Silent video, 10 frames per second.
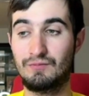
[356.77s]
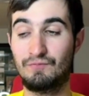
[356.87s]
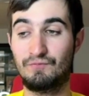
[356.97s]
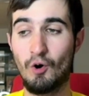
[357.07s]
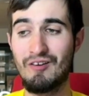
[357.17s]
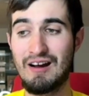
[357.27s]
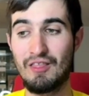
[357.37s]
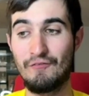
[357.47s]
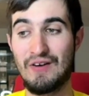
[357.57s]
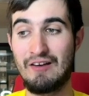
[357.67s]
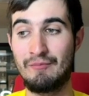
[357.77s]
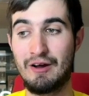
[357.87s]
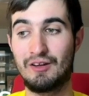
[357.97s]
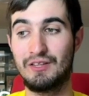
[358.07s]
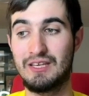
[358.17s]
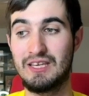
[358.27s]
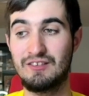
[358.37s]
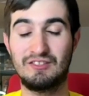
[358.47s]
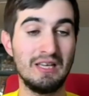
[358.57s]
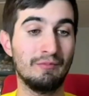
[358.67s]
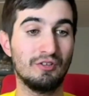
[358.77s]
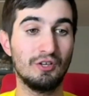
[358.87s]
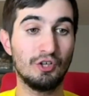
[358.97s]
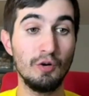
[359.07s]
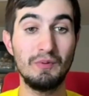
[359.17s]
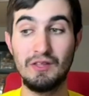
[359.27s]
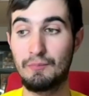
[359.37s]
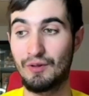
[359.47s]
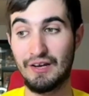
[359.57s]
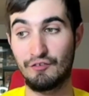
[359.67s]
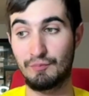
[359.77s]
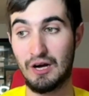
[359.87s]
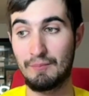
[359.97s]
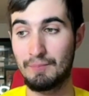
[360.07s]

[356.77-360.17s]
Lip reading: 4 out of the 5 American League East teams could be in the playoff spot.